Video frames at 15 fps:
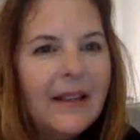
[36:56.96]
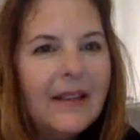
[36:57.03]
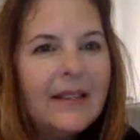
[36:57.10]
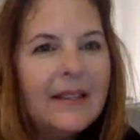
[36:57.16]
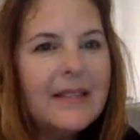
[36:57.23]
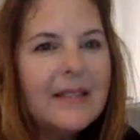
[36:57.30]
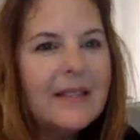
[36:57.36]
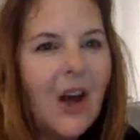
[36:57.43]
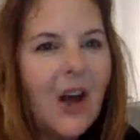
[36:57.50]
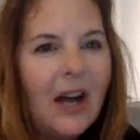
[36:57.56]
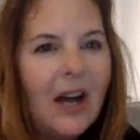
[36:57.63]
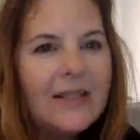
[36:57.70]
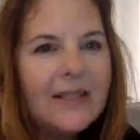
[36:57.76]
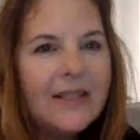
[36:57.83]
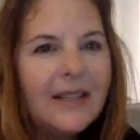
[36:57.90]
this is
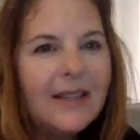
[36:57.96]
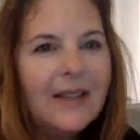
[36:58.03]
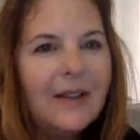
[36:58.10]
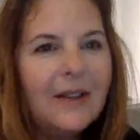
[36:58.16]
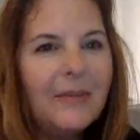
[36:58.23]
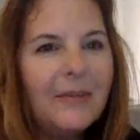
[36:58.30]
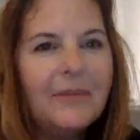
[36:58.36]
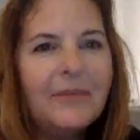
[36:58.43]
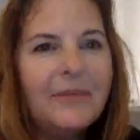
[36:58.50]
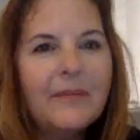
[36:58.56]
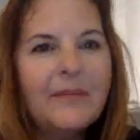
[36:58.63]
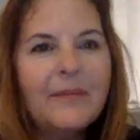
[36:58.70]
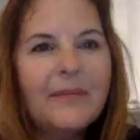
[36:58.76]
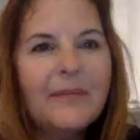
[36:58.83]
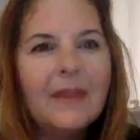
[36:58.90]
awesome.
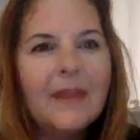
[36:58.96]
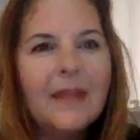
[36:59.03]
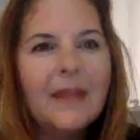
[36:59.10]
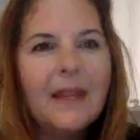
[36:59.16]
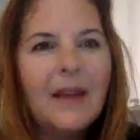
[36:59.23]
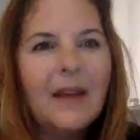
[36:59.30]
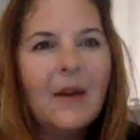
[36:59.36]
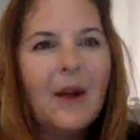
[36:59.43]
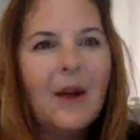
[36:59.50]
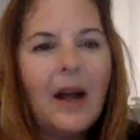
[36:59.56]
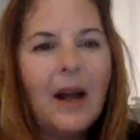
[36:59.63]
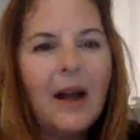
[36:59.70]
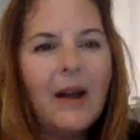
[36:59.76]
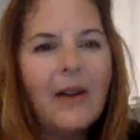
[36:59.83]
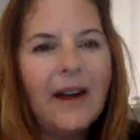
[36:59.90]

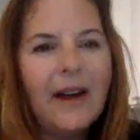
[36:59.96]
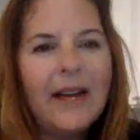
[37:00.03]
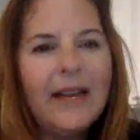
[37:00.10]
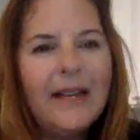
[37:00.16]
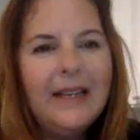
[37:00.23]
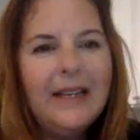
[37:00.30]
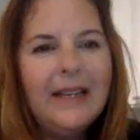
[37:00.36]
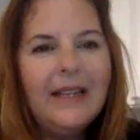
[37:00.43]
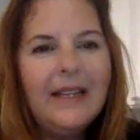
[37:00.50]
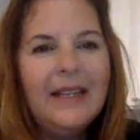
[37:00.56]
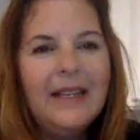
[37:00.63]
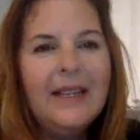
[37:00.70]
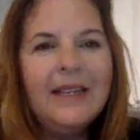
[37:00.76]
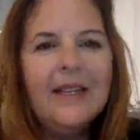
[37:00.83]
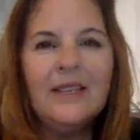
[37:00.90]
All right.
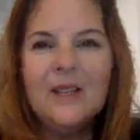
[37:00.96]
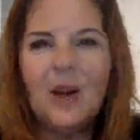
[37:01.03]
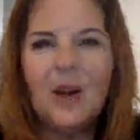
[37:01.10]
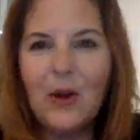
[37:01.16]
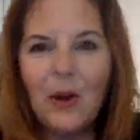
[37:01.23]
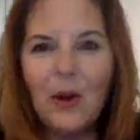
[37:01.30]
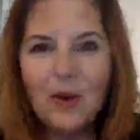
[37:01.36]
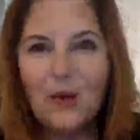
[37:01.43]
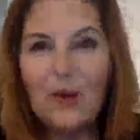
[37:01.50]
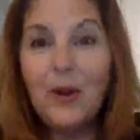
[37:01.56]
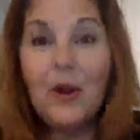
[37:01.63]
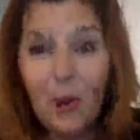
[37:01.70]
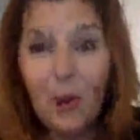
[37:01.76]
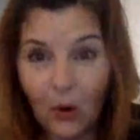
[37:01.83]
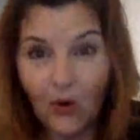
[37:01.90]
So
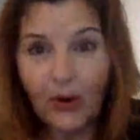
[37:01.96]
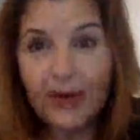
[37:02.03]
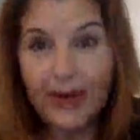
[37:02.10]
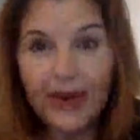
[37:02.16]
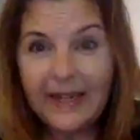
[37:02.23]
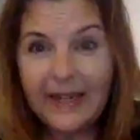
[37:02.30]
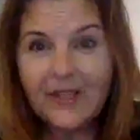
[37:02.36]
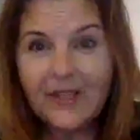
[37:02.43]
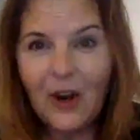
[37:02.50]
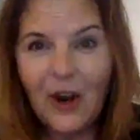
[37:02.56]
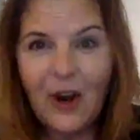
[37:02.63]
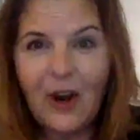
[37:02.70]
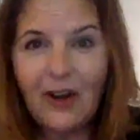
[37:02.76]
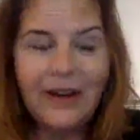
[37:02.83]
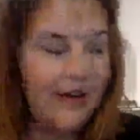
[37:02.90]
your cakes
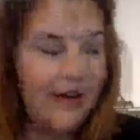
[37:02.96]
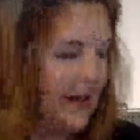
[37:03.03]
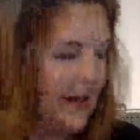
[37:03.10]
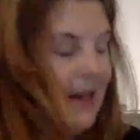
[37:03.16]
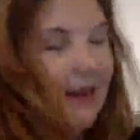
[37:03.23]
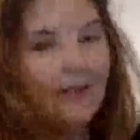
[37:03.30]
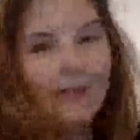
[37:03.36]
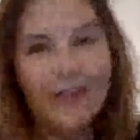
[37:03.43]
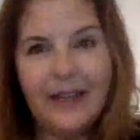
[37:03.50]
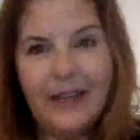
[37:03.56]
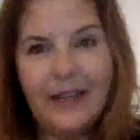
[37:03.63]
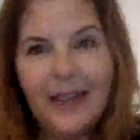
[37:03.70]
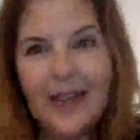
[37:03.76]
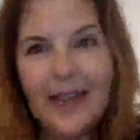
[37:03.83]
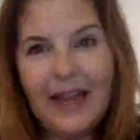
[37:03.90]
are in the
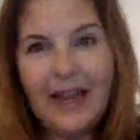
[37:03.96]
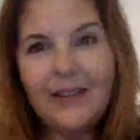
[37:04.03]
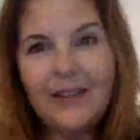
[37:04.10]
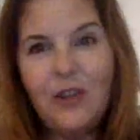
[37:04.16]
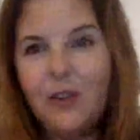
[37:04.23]
oven and